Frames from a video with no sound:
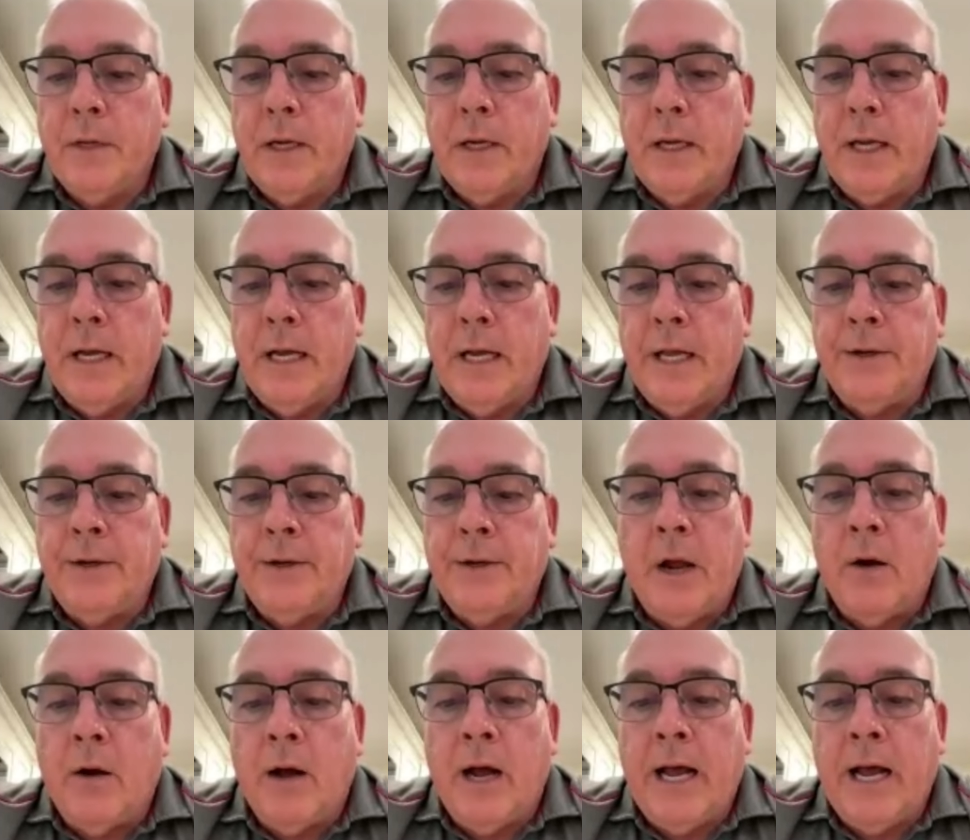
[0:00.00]

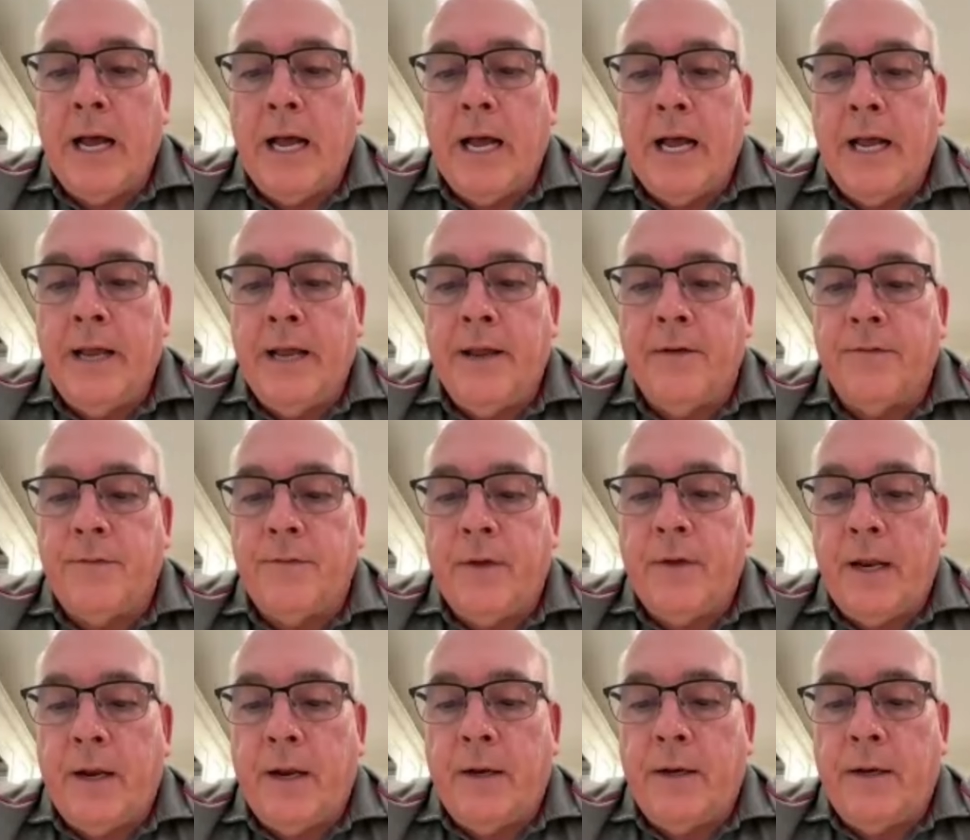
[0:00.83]
No, I have
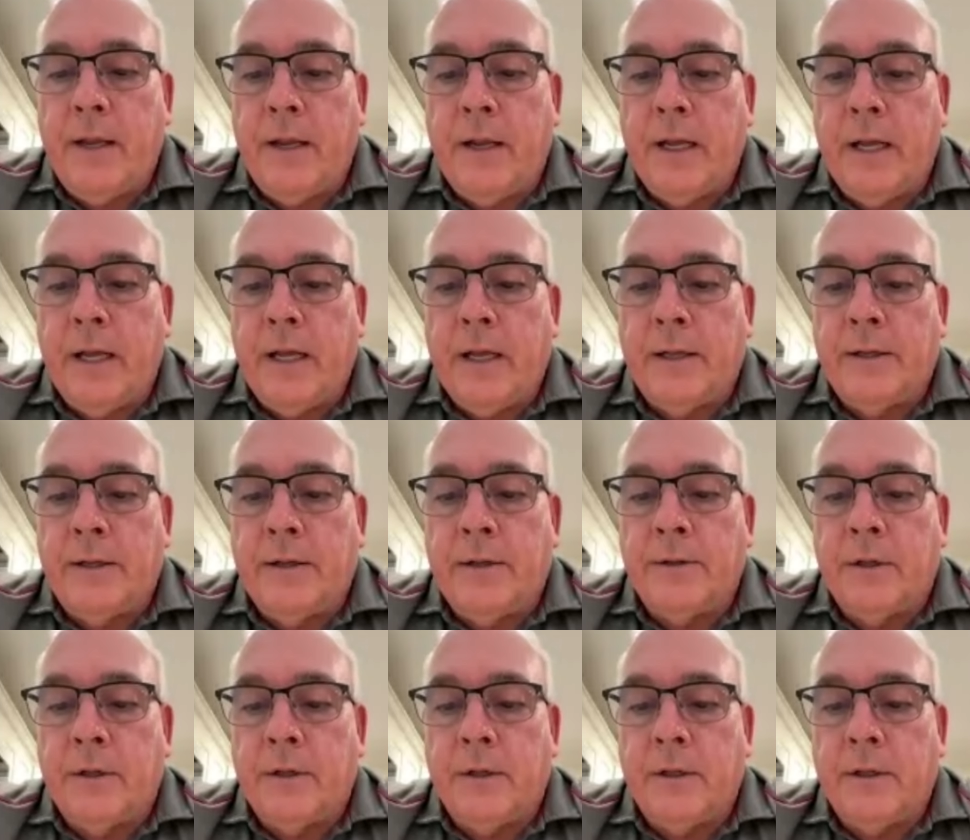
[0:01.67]
fed the
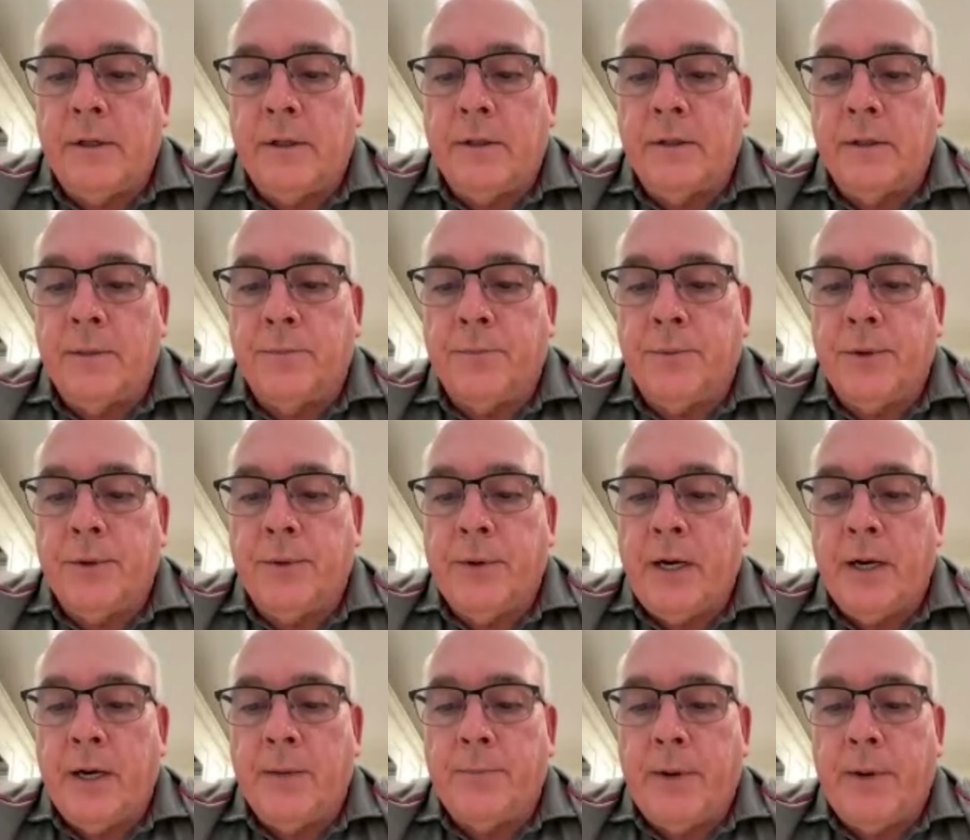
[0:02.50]

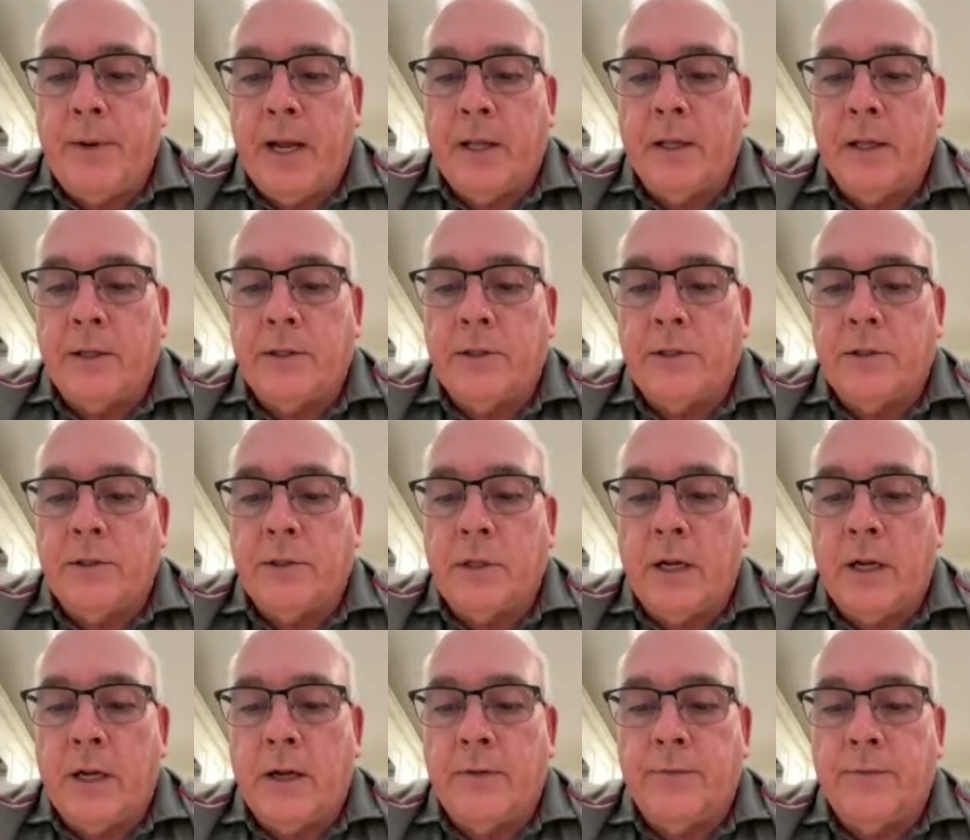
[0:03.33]
Purina pellets
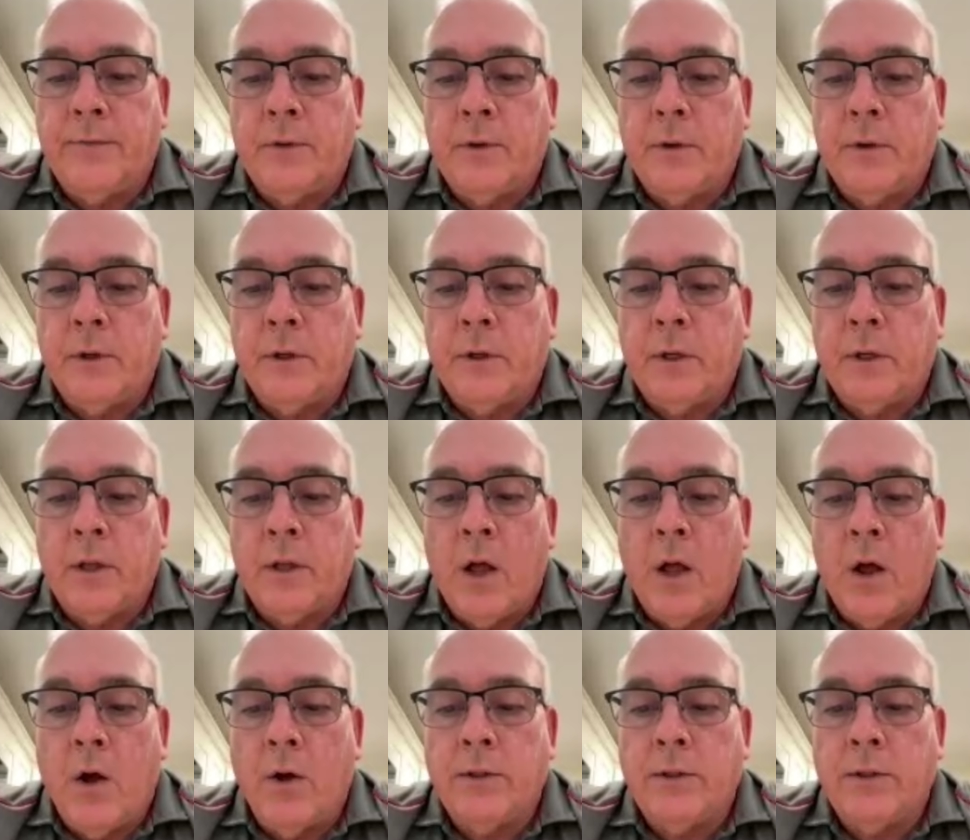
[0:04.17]
for a
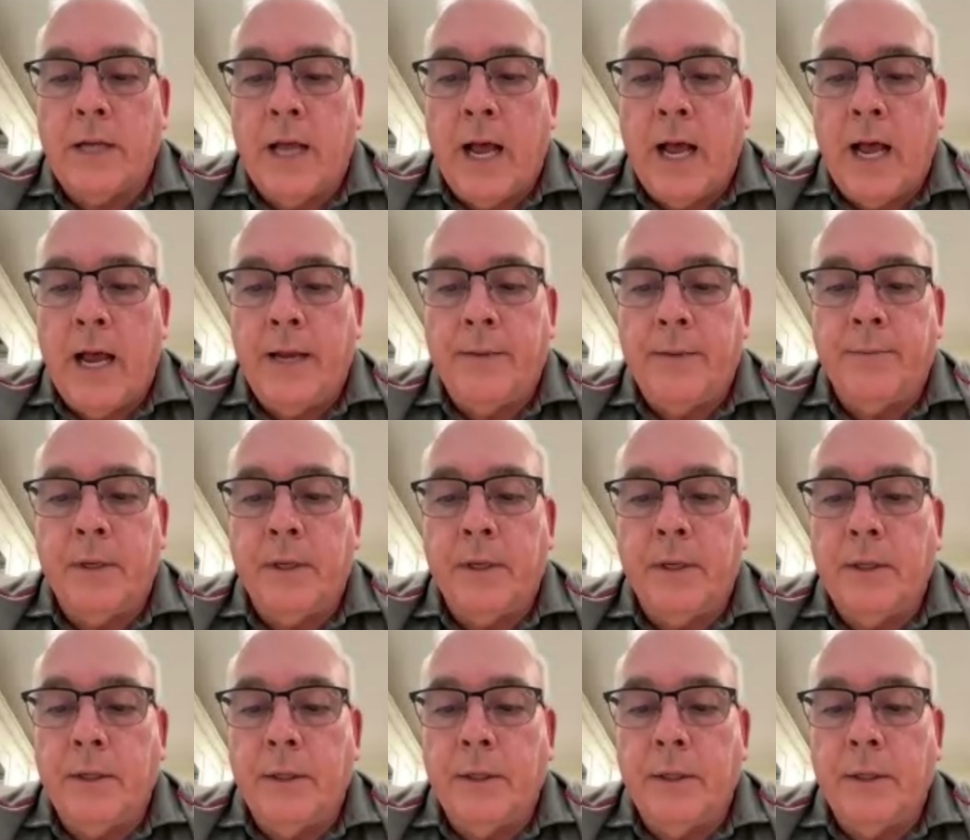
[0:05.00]
long time,